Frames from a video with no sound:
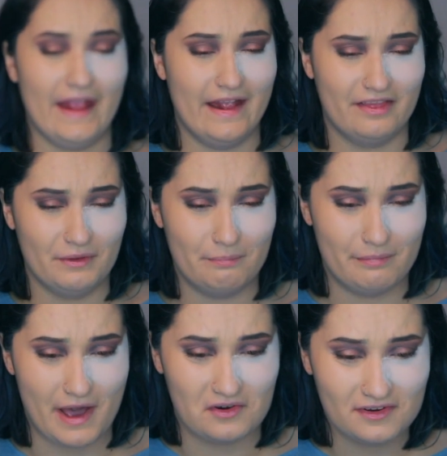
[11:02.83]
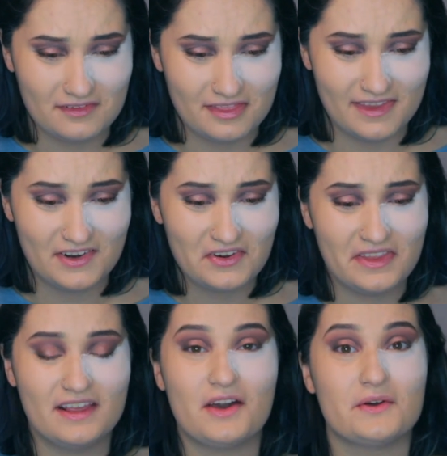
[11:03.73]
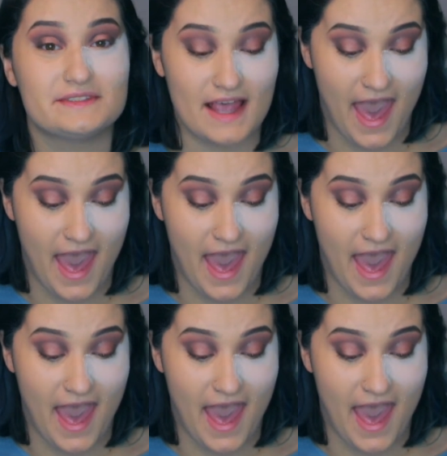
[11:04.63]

And the powder literally goes